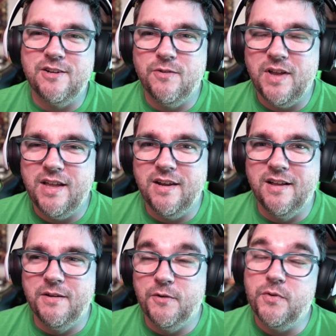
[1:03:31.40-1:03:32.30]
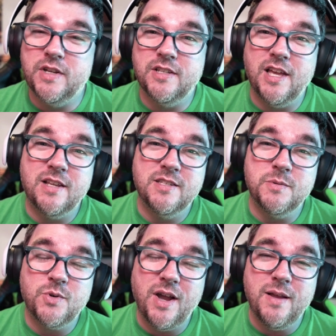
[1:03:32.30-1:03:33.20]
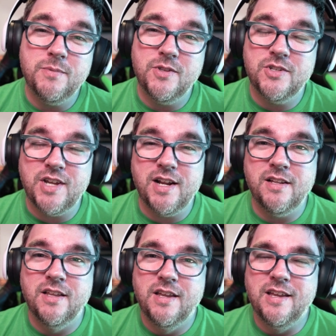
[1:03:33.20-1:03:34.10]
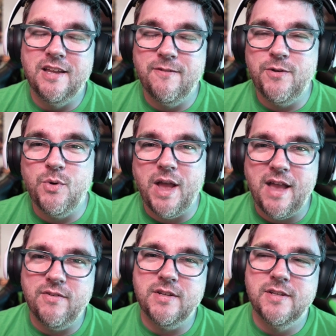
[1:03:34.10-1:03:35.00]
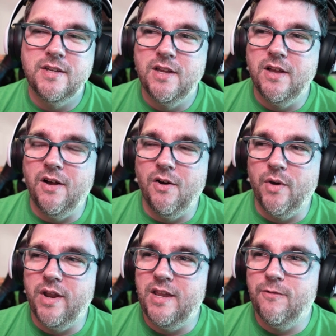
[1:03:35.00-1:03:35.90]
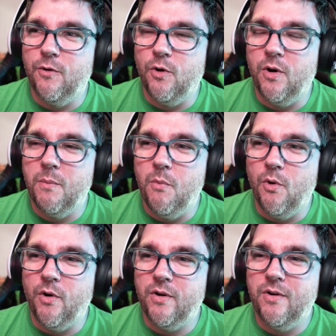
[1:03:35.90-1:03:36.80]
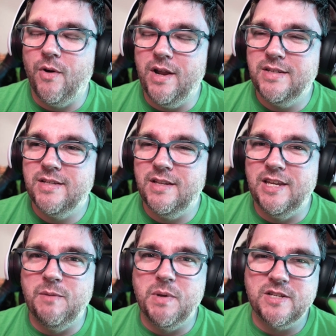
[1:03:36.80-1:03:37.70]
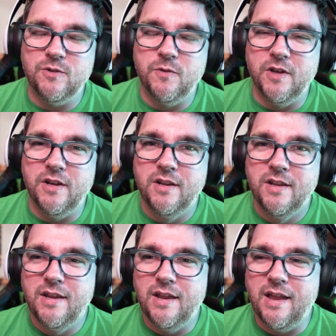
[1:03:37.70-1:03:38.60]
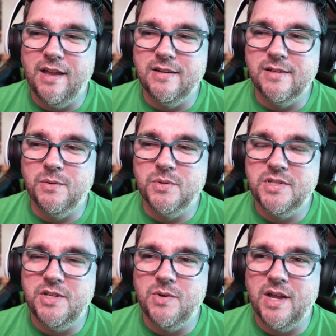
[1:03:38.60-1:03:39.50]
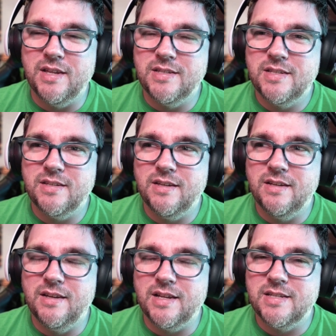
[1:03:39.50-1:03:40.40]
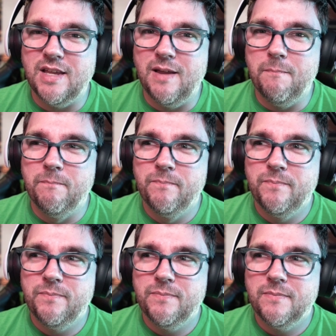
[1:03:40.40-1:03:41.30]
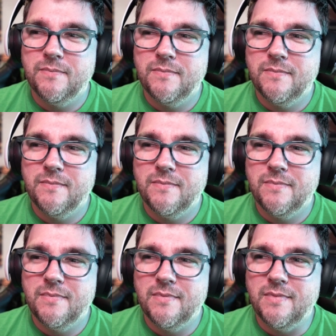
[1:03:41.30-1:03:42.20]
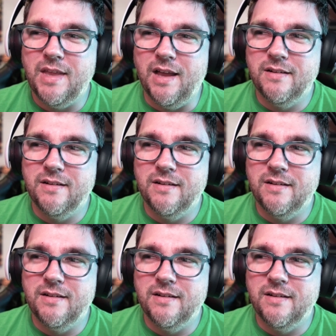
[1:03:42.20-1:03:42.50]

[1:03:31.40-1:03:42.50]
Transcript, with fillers: Vaat. Uh, don't forget to like and subscribe to the channel if you haven't already for more great indie pixel fun. And uh, we'll see you guys next time. Yeah.